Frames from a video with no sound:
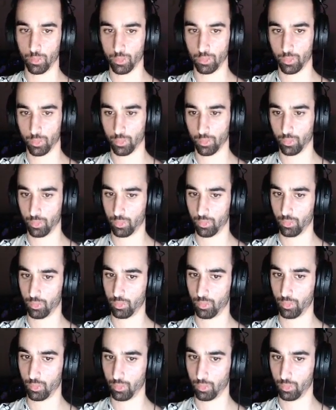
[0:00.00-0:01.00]

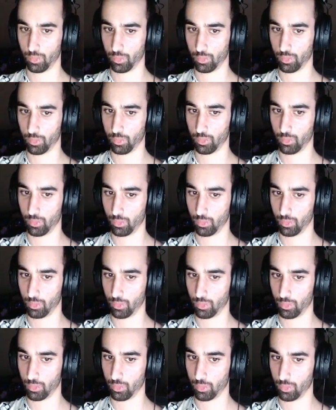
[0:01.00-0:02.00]

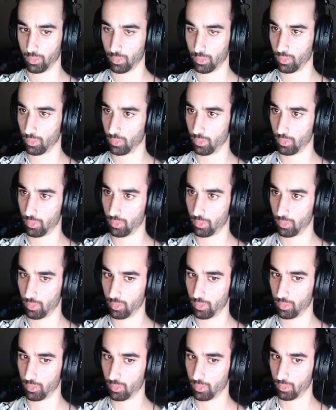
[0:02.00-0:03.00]

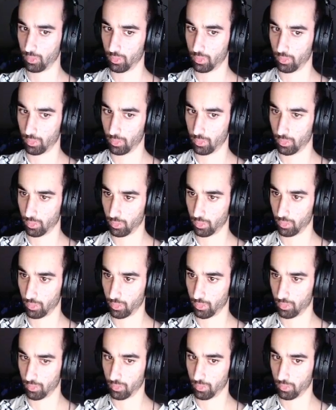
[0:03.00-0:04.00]

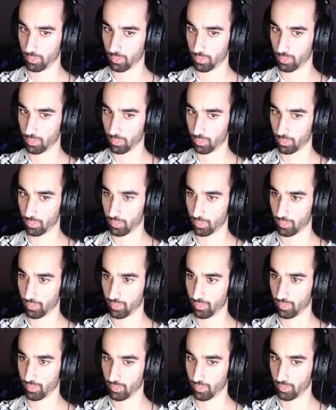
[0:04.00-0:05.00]
(silence)